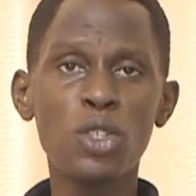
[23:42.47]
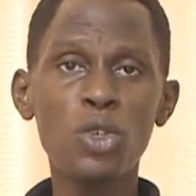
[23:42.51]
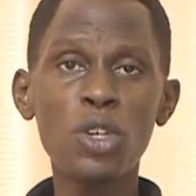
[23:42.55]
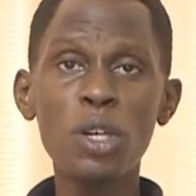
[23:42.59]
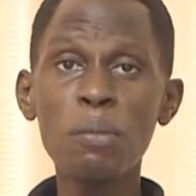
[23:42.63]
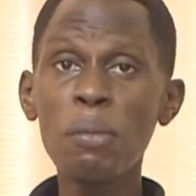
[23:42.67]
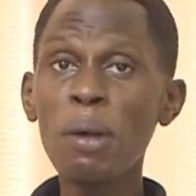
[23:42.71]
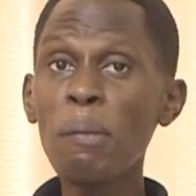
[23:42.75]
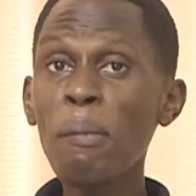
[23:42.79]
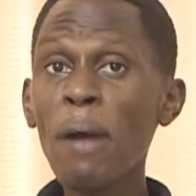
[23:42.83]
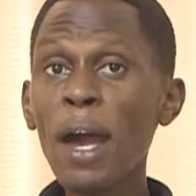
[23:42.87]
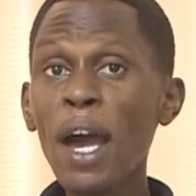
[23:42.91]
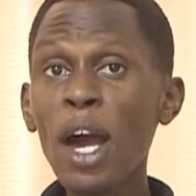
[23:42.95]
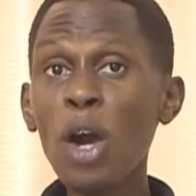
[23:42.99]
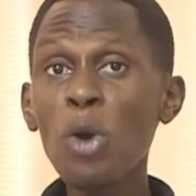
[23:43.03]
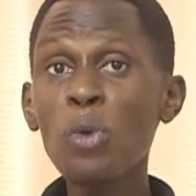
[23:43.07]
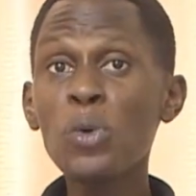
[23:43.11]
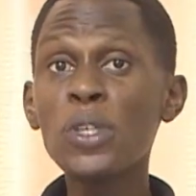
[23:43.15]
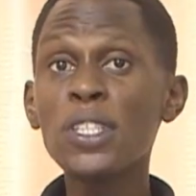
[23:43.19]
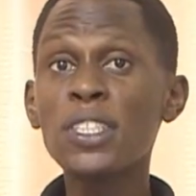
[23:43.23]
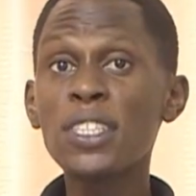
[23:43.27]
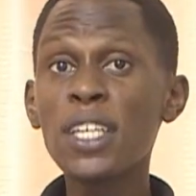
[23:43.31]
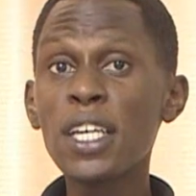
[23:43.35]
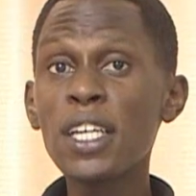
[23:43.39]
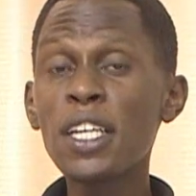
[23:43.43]
You remember how
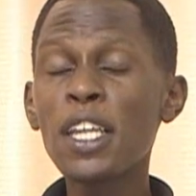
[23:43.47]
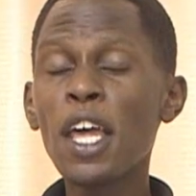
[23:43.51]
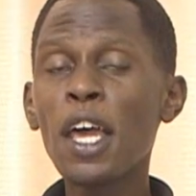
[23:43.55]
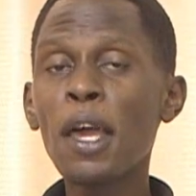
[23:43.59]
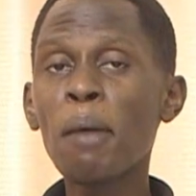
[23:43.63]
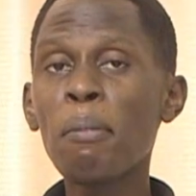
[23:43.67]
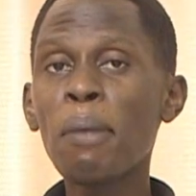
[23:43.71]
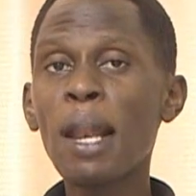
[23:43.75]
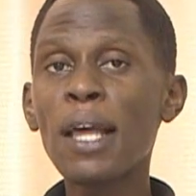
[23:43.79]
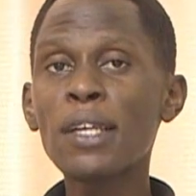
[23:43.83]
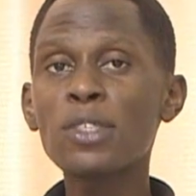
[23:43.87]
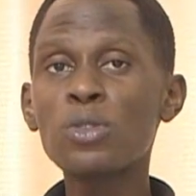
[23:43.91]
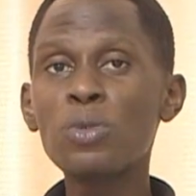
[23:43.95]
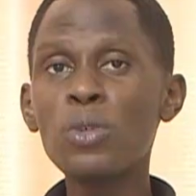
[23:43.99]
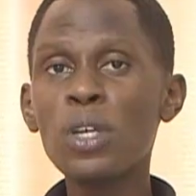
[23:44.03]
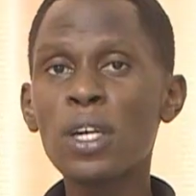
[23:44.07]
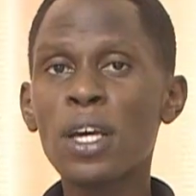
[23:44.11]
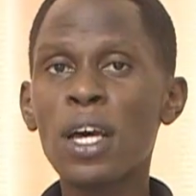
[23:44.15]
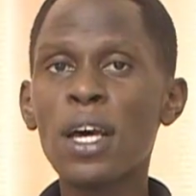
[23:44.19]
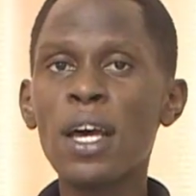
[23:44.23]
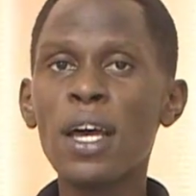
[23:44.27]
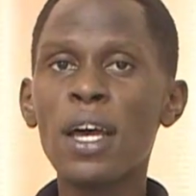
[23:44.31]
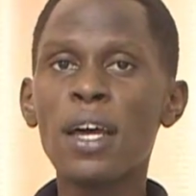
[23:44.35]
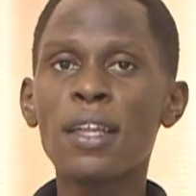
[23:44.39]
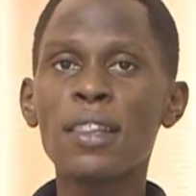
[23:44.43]
we said last week
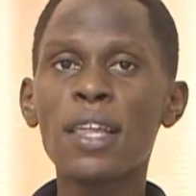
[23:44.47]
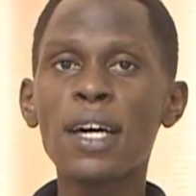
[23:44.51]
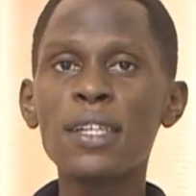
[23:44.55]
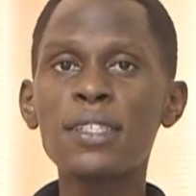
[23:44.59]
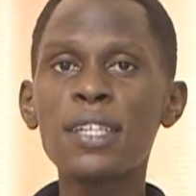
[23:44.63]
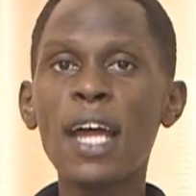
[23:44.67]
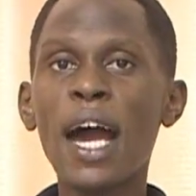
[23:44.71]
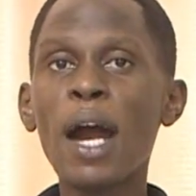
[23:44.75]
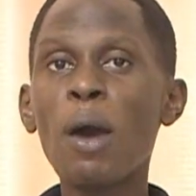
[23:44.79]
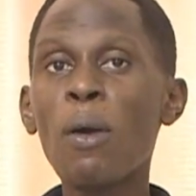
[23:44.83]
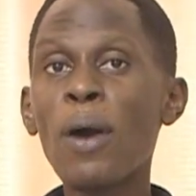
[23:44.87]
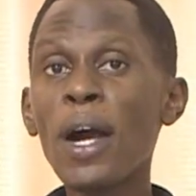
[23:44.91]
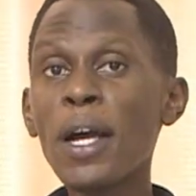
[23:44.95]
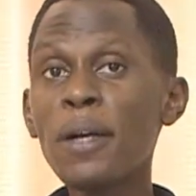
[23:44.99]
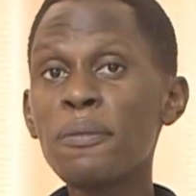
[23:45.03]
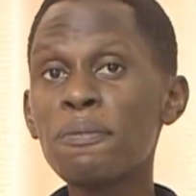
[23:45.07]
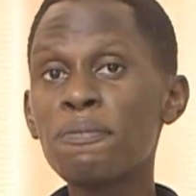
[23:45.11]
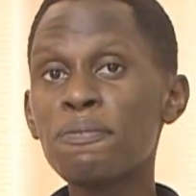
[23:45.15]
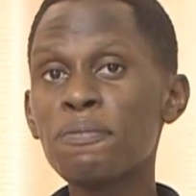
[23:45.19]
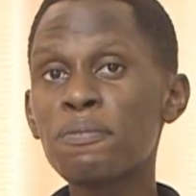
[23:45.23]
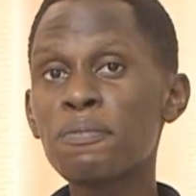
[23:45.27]
that our